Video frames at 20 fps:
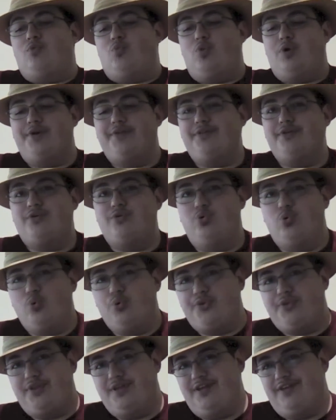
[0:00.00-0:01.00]
One of the
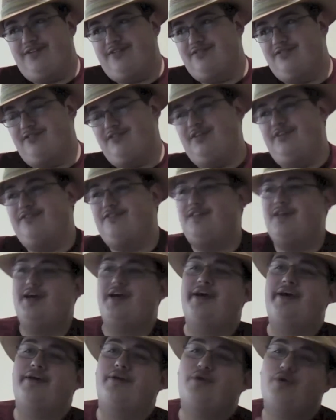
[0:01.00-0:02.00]
cool things is
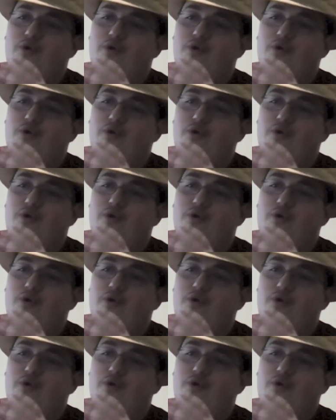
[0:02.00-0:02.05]
that